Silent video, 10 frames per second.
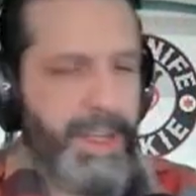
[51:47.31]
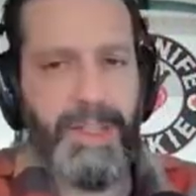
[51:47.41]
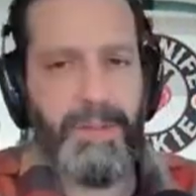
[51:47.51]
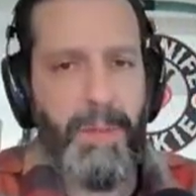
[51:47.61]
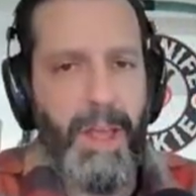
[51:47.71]

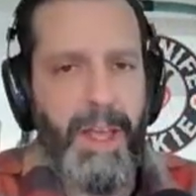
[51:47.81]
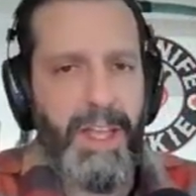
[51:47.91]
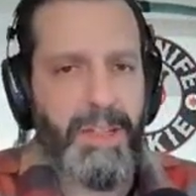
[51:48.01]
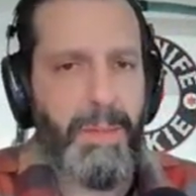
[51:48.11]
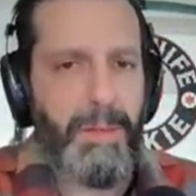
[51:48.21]
It's
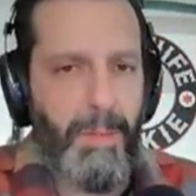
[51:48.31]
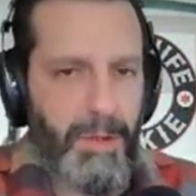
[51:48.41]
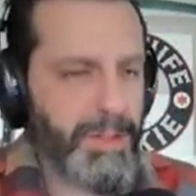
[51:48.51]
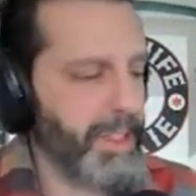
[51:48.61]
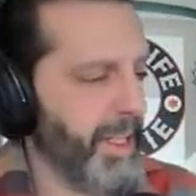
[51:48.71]
it's been
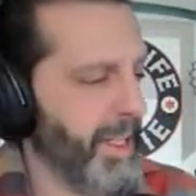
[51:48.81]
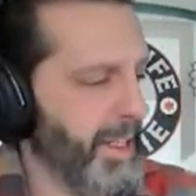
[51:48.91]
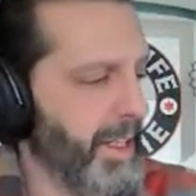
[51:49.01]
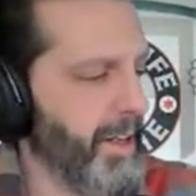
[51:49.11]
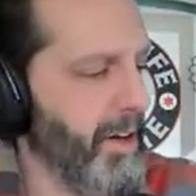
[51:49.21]
mostly in
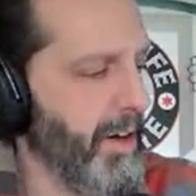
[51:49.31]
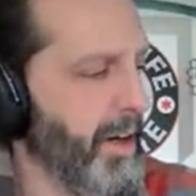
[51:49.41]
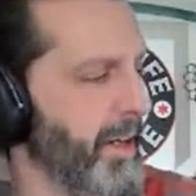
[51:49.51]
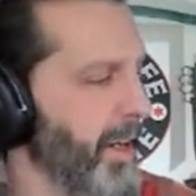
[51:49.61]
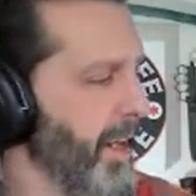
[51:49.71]
the car.